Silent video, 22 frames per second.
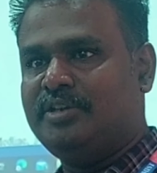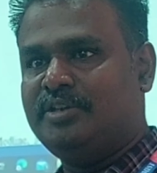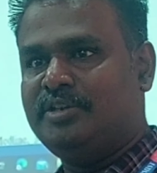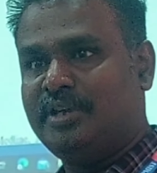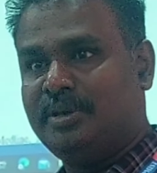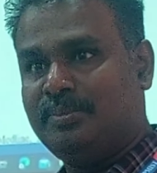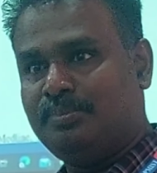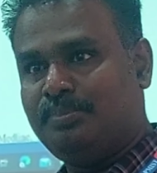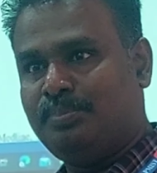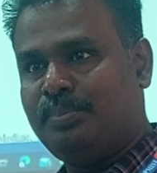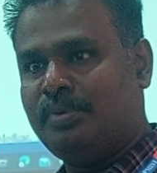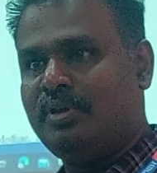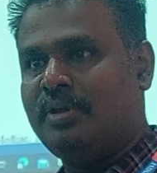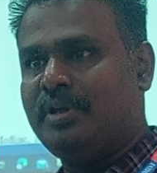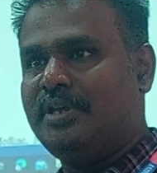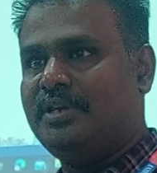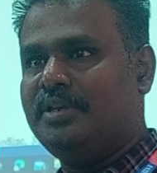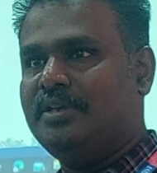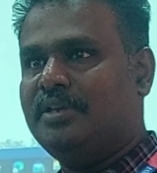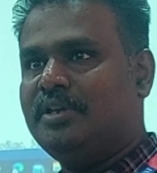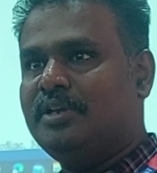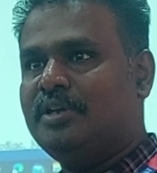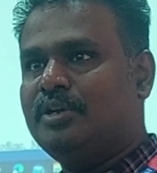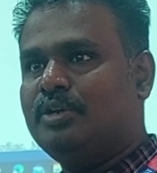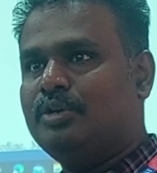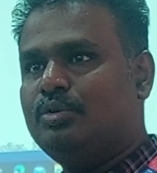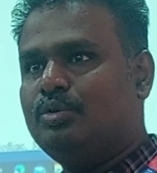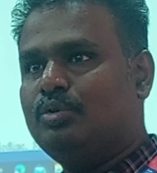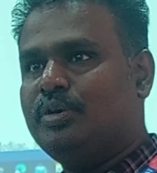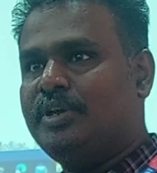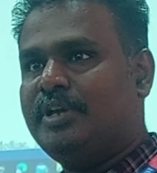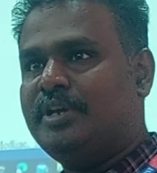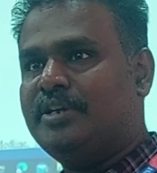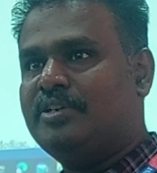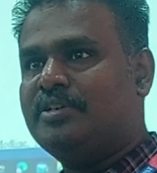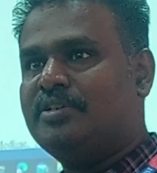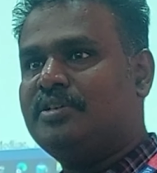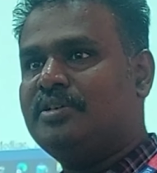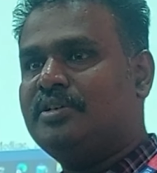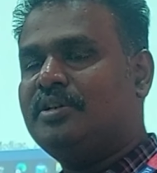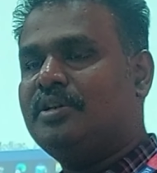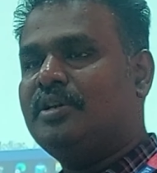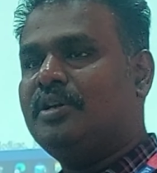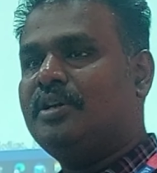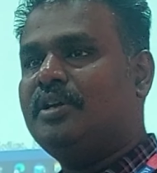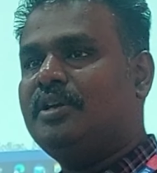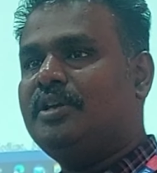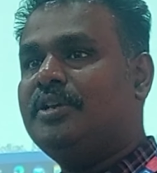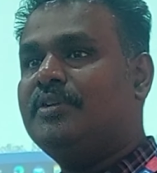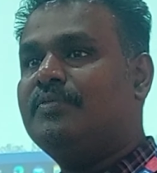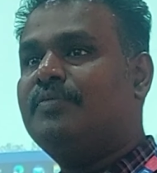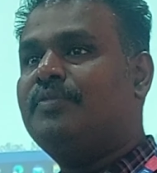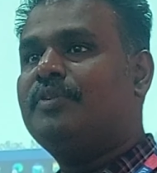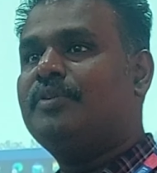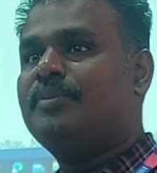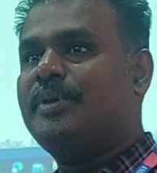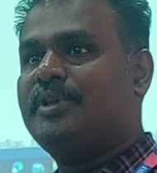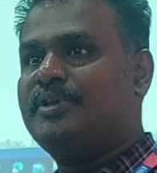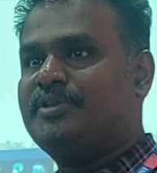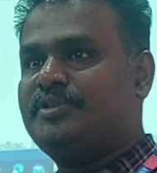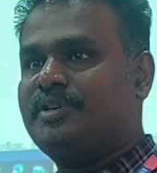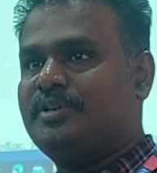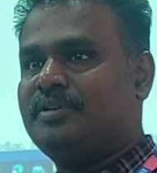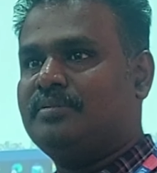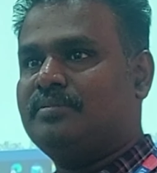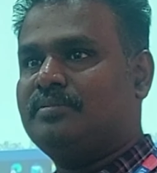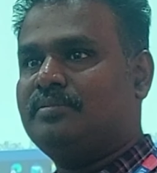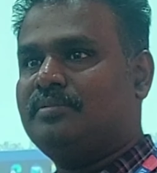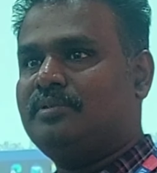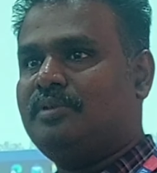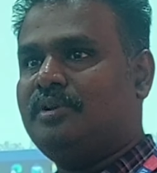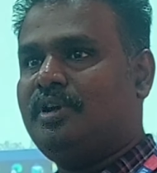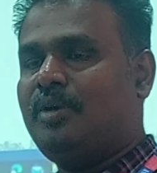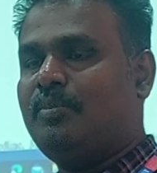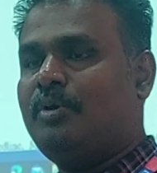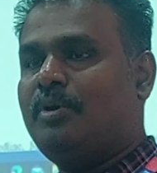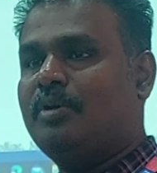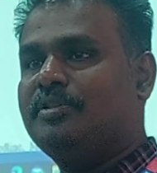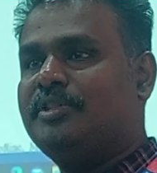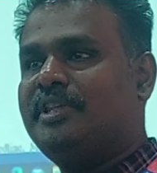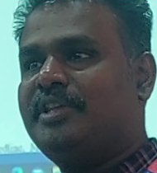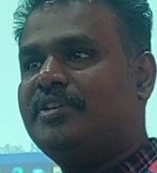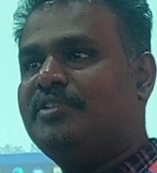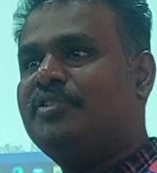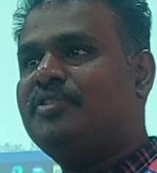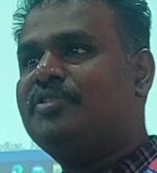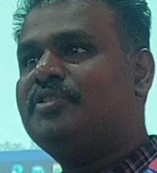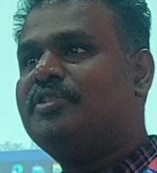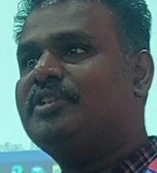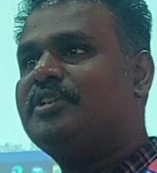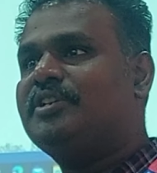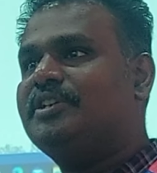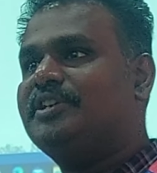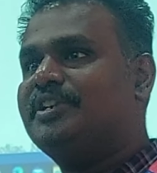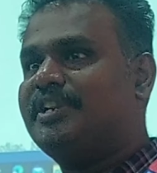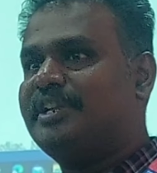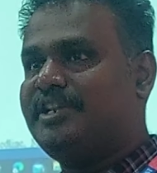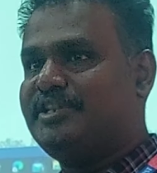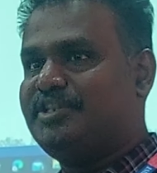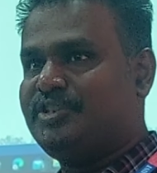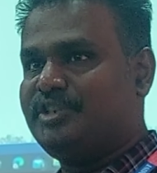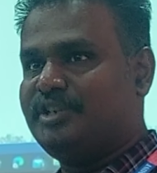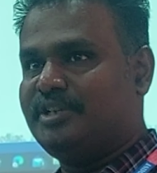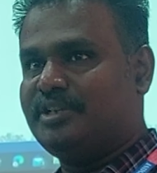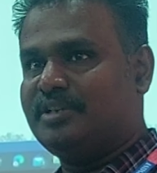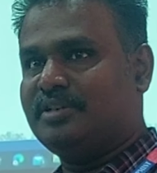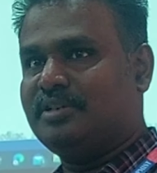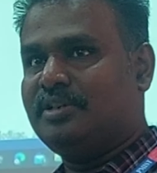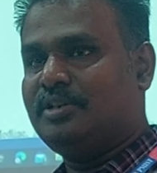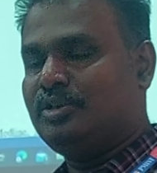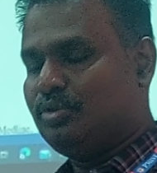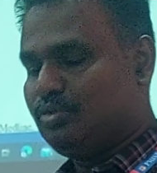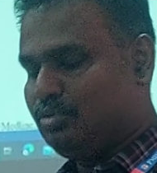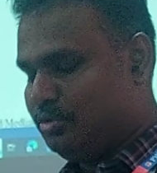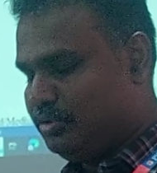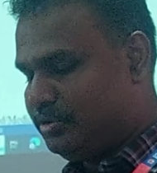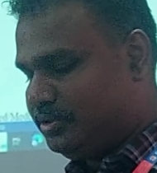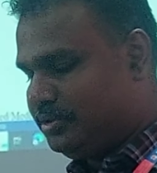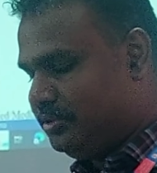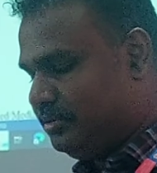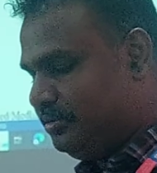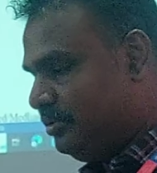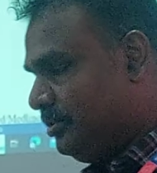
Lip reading: employ to get information among the existing literature. So